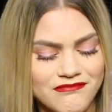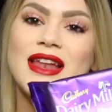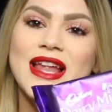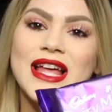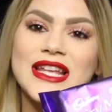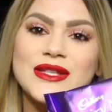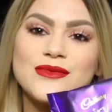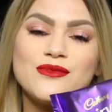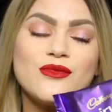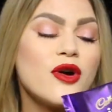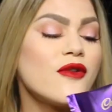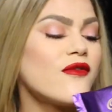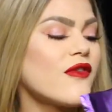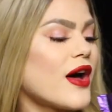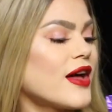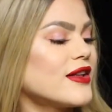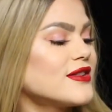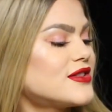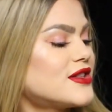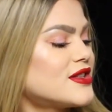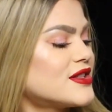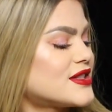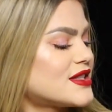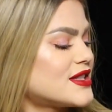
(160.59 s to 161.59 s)
Let's move
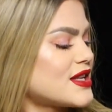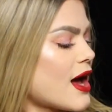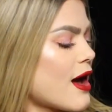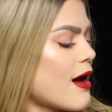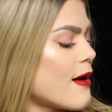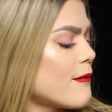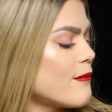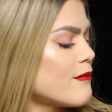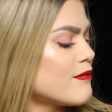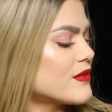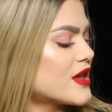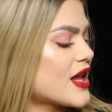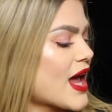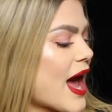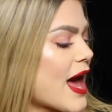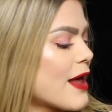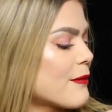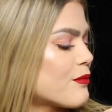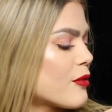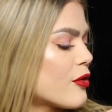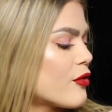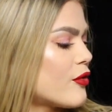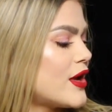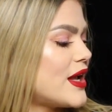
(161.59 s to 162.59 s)
on to some
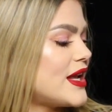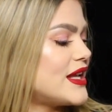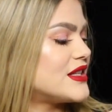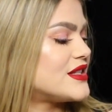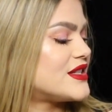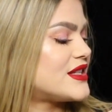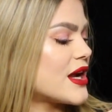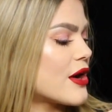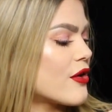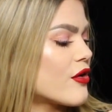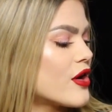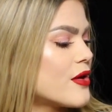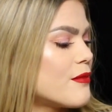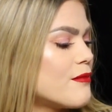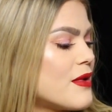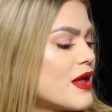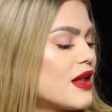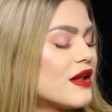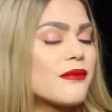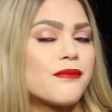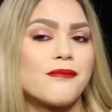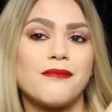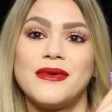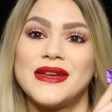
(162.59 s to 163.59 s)
Cadbury dairy
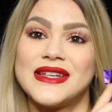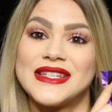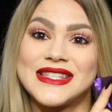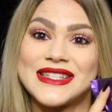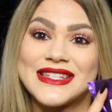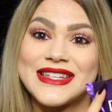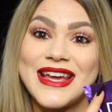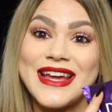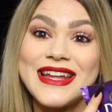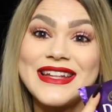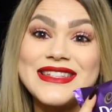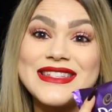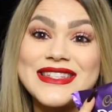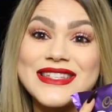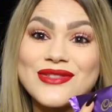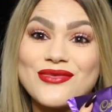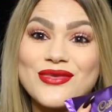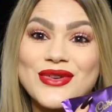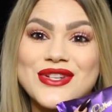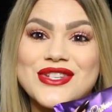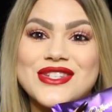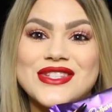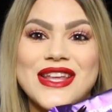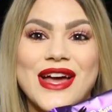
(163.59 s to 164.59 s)
milk biscuits,
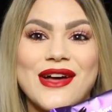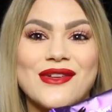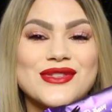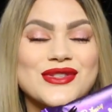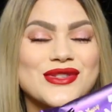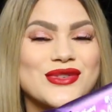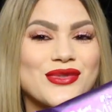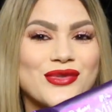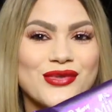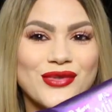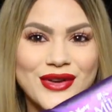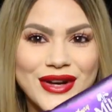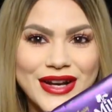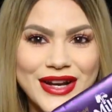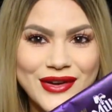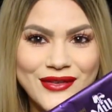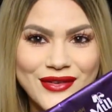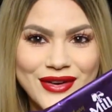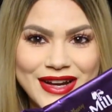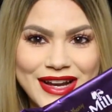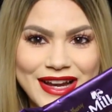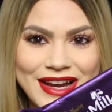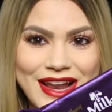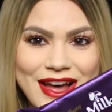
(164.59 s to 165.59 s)
which sounds really,
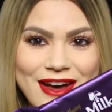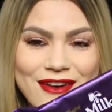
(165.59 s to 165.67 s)
really